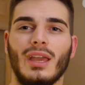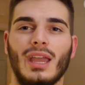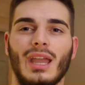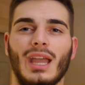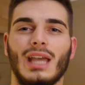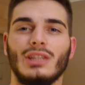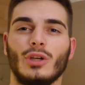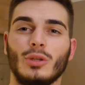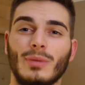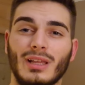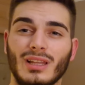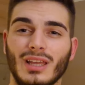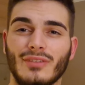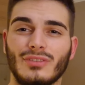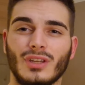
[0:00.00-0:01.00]
And on my
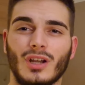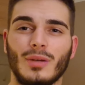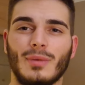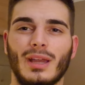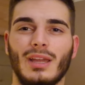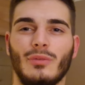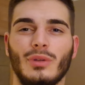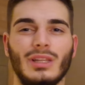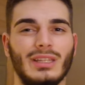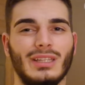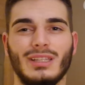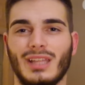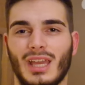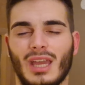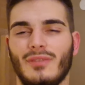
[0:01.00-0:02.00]
left arm, I really
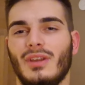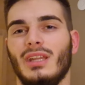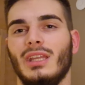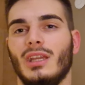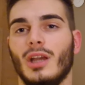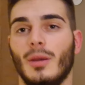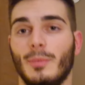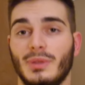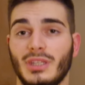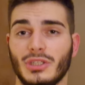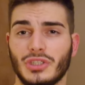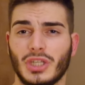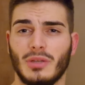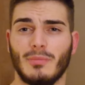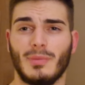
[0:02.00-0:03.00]
didn't have any
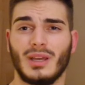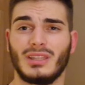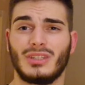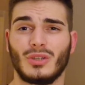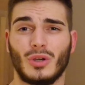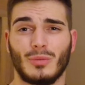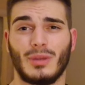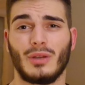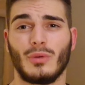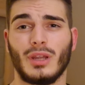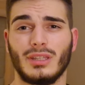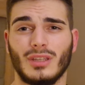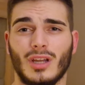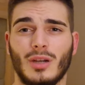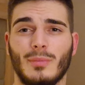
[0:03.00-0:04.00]
competition, but on my
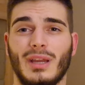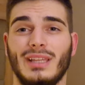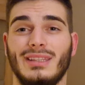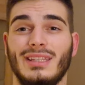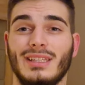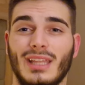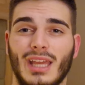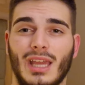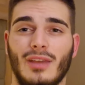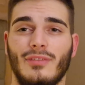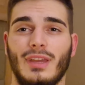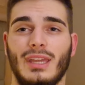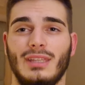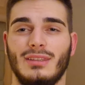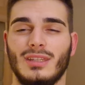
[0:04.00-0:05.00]
right arm, I did have
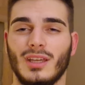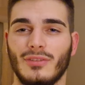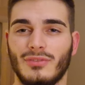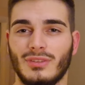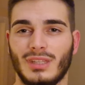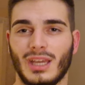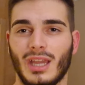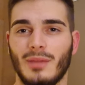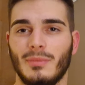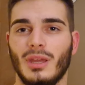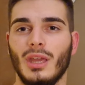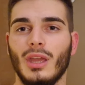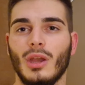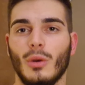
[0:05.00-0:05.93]
a tough time